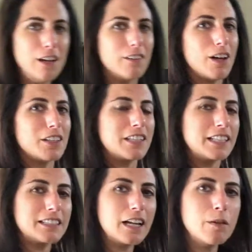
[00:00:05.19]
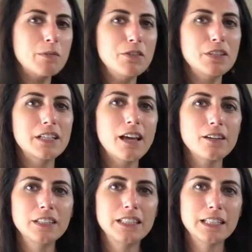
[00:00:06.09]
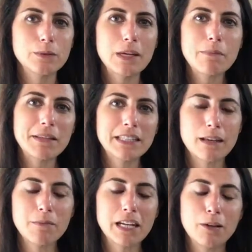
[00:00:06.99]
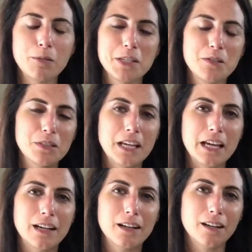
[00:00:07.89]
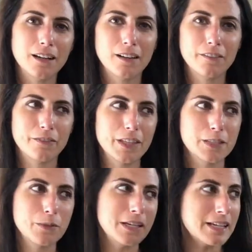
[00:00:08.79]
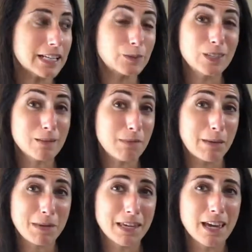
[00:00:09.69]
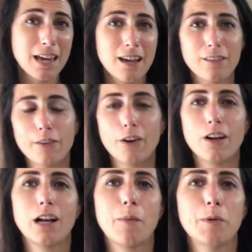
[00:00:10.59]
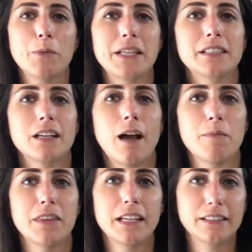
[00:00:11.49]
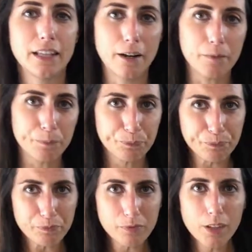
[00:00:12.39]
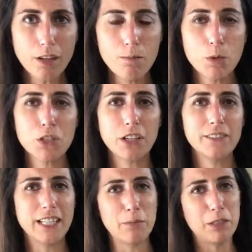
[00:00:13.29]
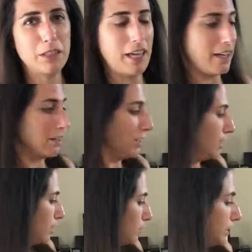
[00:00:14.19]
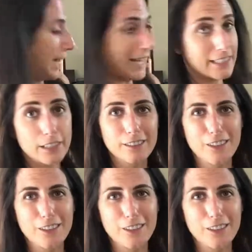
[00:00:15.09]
All the things that I'll be using not only this week, but some that I will be using this week, next week, and maybe for a couple of weeks to come, the things that are more shelf stable that will last